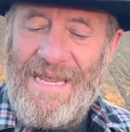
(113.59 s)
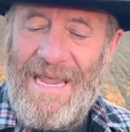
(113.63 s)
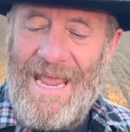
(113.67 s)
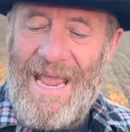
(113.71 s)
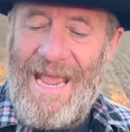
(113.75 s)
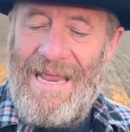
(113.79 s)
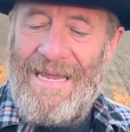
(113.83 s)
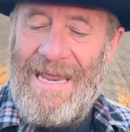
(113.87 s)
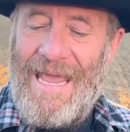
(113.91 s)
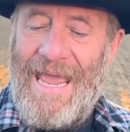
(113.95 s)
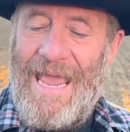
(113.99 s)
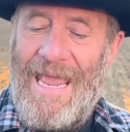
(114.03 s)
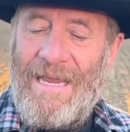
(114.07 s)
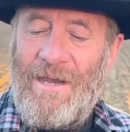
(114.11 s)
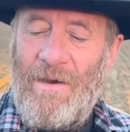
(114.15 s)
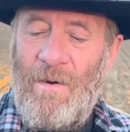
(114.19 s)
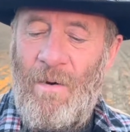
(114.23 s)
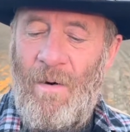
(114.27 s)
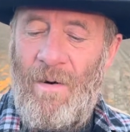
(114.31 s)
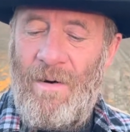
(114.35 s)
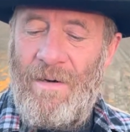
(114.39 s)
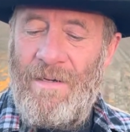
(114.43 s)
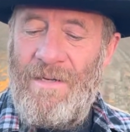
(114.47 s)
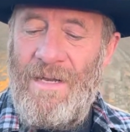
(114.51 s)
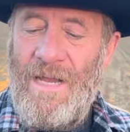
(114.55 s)
and
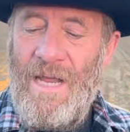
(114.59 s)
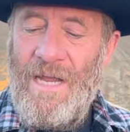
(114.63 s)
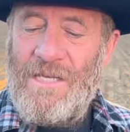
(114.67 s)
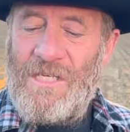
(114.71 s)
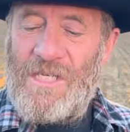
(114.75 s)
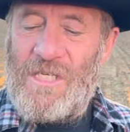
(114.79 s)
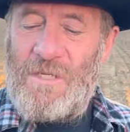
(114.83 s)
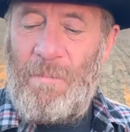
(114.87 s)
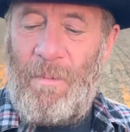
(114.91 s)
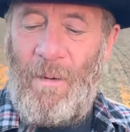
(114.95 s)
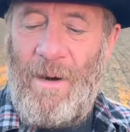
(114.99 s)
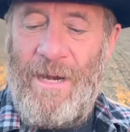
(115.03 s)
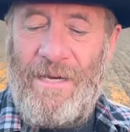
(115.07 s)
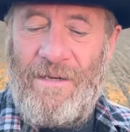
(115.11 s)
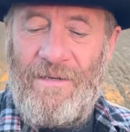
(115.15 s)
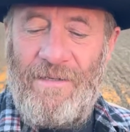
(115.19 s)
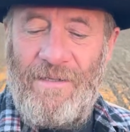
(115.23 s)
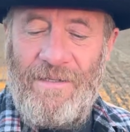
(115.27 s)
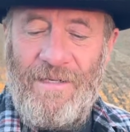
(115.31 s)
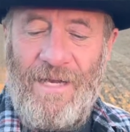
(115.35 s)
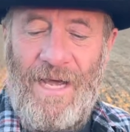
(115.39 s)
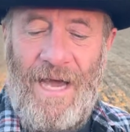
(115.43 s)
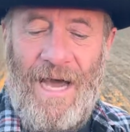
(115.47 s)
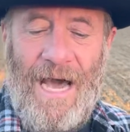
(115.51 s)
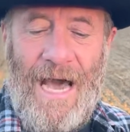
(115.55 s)

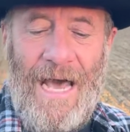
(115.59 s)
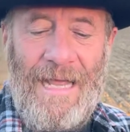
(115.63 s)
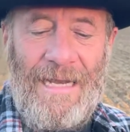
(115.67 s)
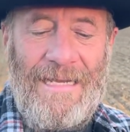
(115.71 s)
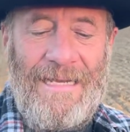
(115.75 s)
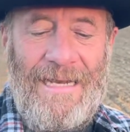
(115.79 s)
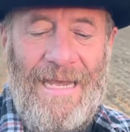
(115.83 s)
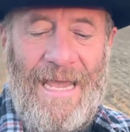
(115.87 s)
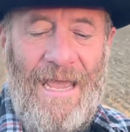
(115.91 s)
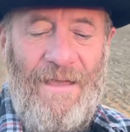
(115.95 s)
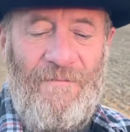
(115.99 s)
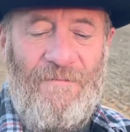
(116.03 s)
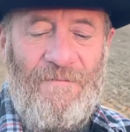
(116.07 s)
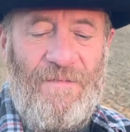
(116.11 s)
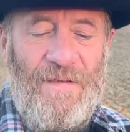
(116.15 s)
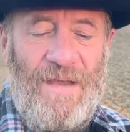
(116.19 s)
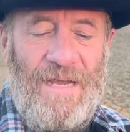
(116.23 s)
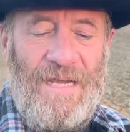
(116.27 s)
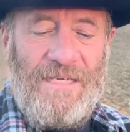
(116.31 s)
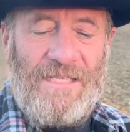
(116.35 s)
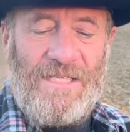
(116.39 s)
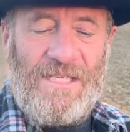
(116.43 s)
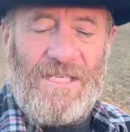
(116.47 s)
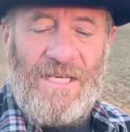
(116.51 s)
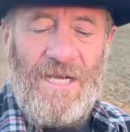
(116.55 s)
acorn-sprinkled holiday
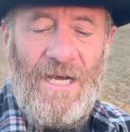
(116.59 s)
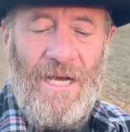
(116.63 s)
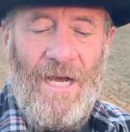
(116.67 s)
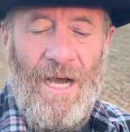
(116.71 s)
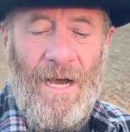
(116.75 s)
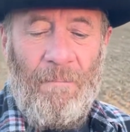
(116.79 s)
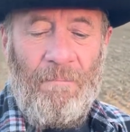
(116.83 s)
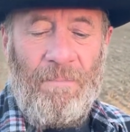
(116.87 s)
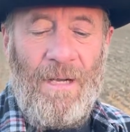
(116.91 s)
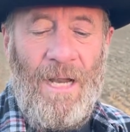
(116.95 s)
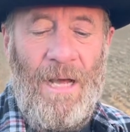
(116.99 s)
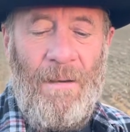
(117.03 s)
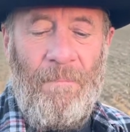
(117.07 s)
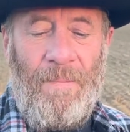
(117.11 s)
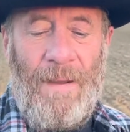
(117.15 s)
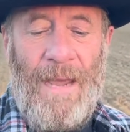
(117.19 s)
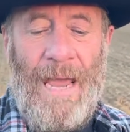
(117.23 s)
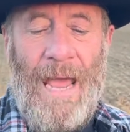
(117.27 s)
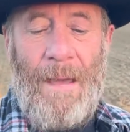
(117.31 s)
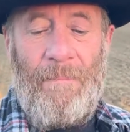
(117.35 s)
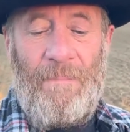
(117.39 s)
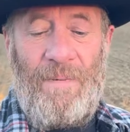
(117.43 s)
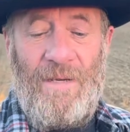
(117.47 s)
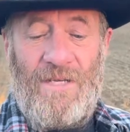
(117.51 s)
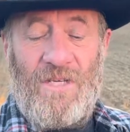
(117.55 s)
feast. Plump,
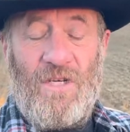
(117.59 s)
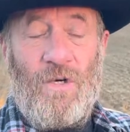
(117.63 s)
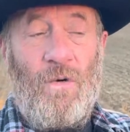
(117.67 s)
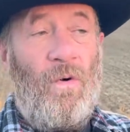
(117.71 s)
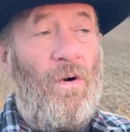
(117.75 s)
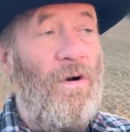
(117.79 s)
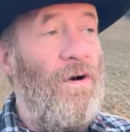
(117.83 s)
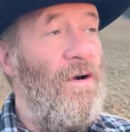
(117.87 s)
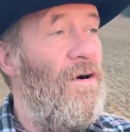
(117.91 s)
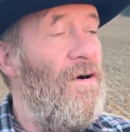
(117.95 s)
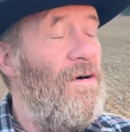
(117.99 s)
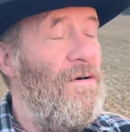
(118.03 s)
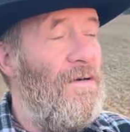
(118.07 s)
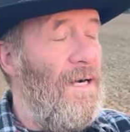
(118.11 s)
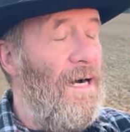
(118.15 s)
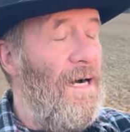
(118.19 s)
happy squirrel